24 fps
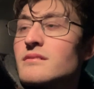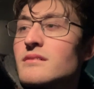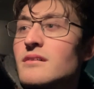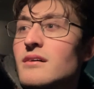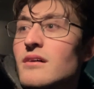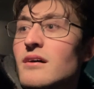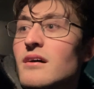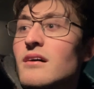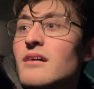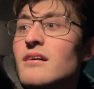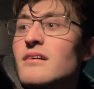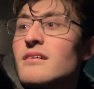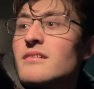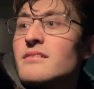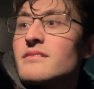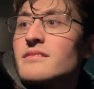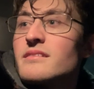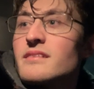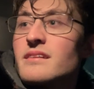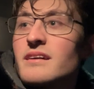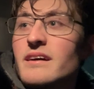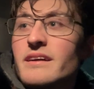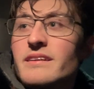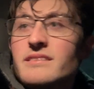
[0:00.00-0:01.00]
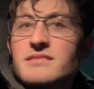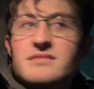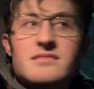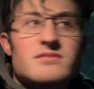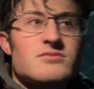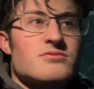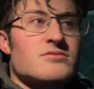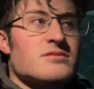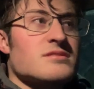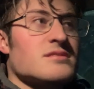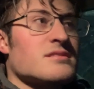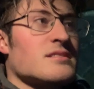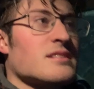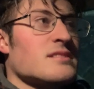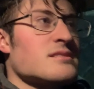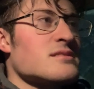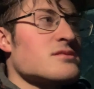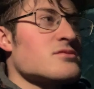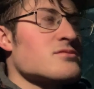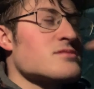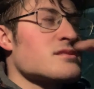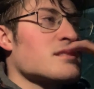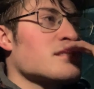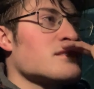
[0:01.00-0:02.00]
Oh, that is interesting. That's
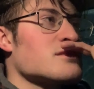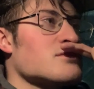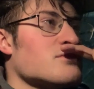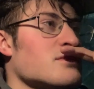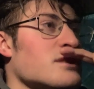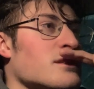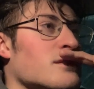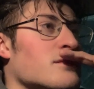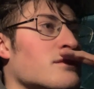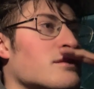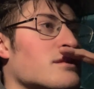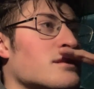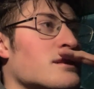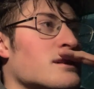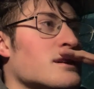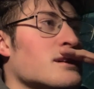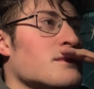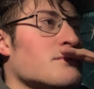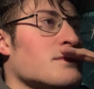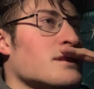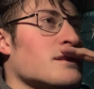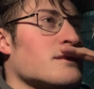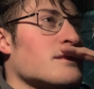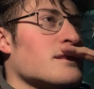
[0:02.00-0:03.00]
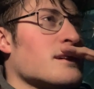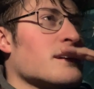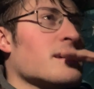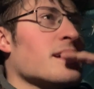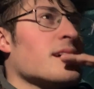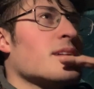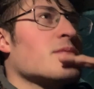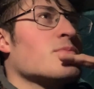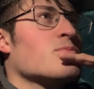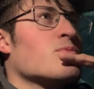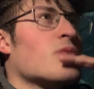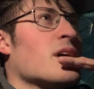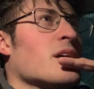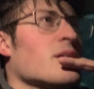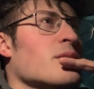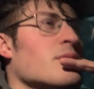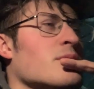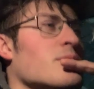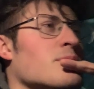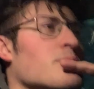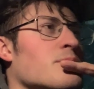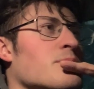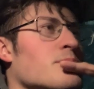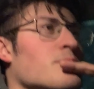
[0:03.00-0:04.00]
interesting as well. But again, why
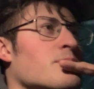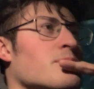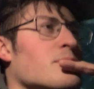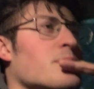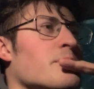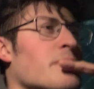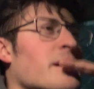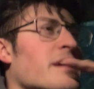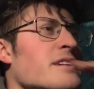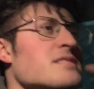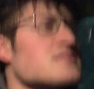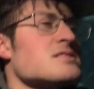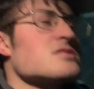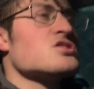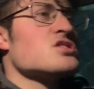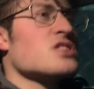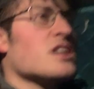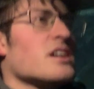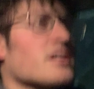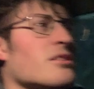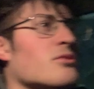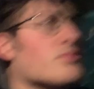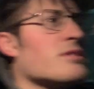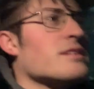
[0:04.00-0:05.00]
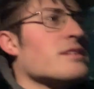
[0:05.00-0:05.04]
Mike is a child